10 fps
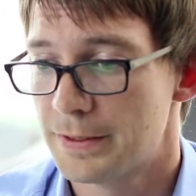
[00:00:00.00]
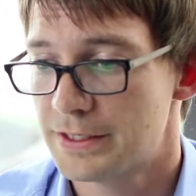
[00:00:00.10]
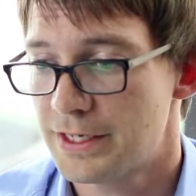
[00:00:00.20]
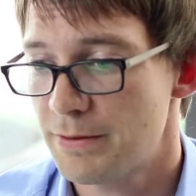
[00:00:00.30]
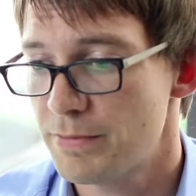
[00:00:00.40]

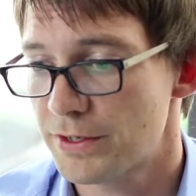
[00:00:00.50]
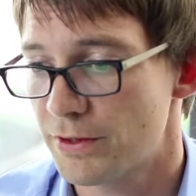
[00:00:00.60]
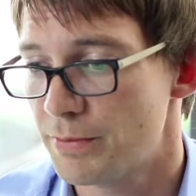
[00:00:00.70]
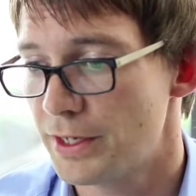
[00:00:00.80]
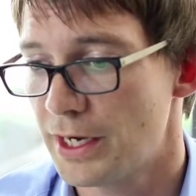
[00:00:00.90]
Tim missed
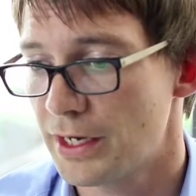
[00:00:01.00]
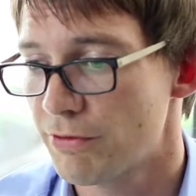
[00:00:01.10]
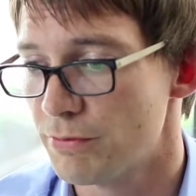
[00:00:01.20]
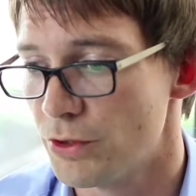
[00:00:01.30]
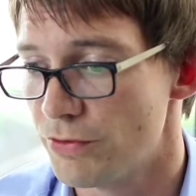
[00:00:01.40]
the beginning
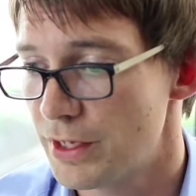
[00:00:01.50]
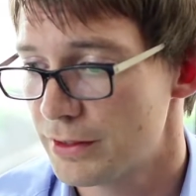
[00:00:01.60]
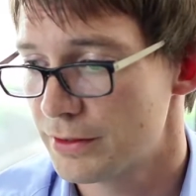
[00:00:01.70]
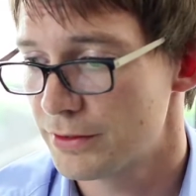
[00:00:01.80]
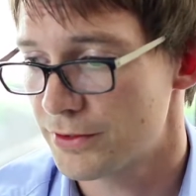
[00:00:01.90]
of the movie,
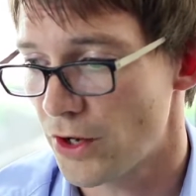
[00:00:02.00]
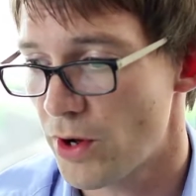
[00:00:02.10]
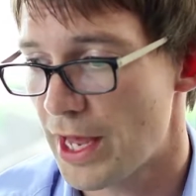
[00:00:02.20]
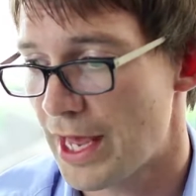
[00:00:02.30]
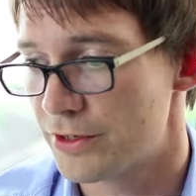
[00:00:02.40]
so
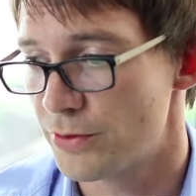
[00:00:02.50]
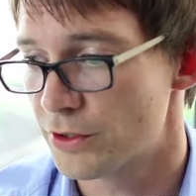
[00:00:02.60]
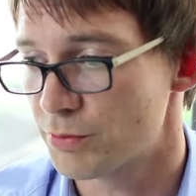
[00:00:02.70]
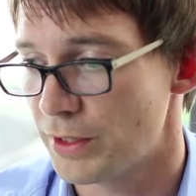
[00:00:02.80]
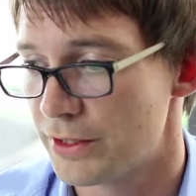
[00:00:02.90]
I had to
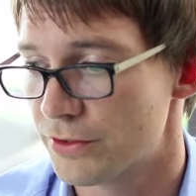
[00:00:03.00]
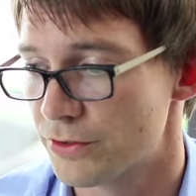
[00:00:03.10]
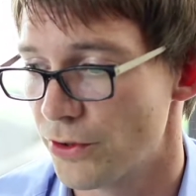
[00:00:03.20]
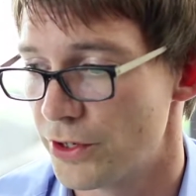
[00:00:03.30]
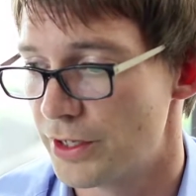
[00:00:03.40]
explain the
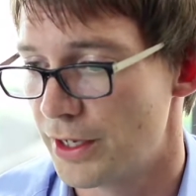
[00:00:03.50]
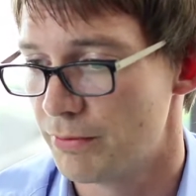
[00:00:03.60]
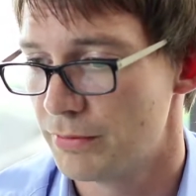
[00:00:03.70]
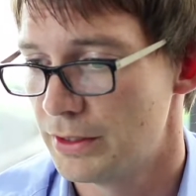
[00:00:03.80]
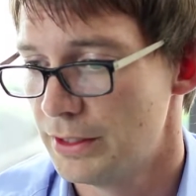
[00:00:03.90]
story to him.